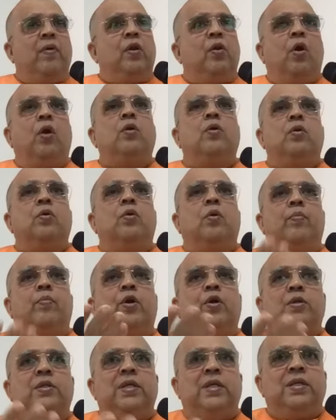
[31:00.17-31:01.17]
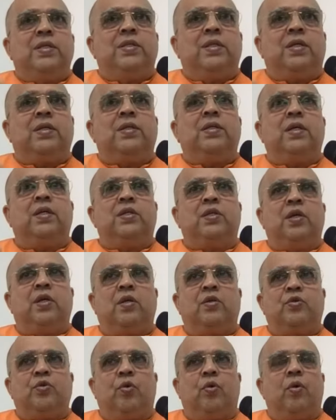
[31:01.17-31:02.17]
will not know because he is just 6
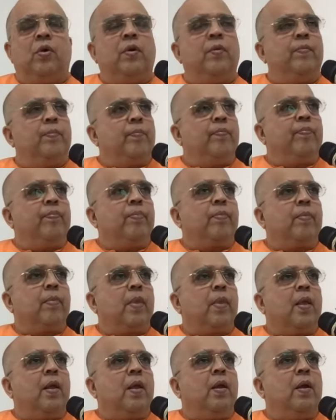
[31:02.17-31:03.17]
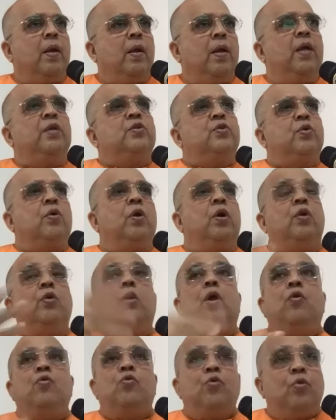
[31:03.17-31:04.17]
years old. He is told
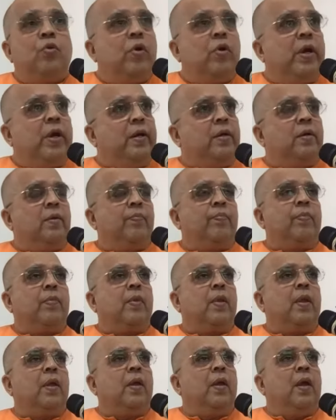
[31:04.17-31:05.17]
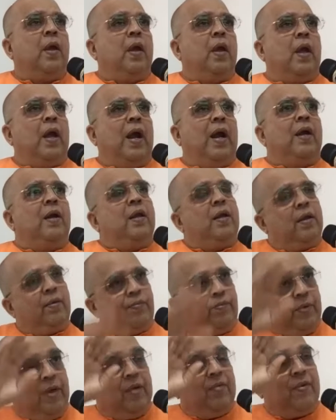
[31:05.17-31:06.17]
you have to do it. And
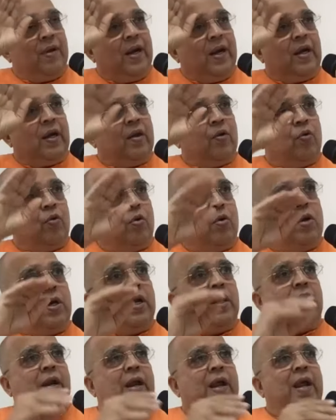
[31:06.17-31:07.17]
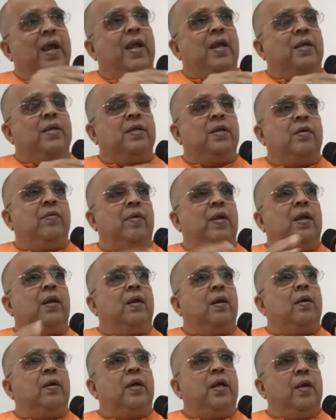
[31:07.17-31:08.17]
if even at an older age, he
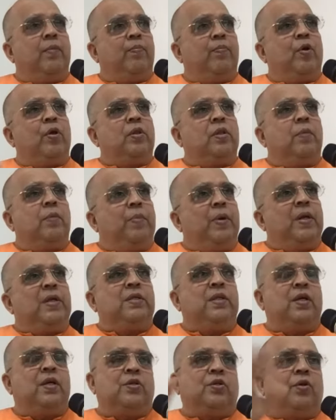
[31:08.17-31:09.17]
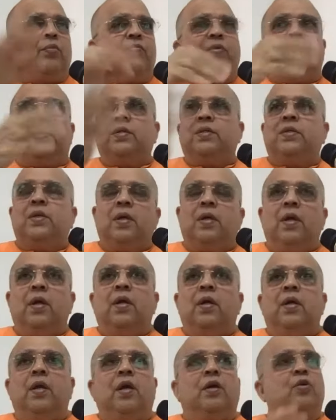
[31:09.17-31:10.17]
will keep all the pictures of his
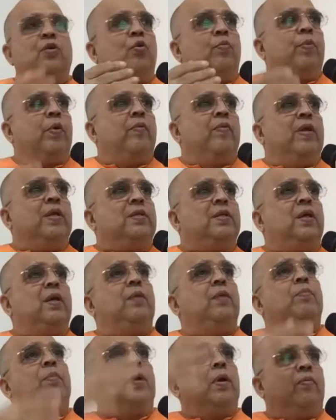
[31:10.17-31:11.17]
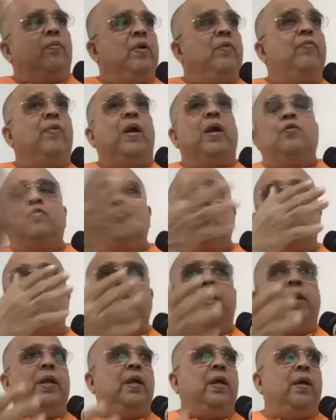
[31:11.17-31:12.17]
Yagnopavit. See, we fed so
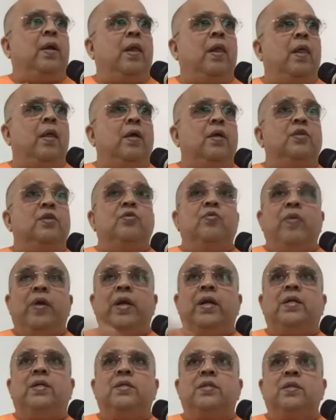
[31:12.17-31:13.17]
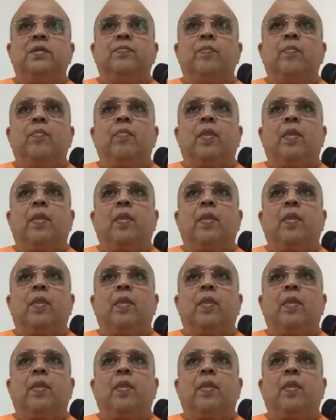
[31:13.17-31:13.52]
many sweets.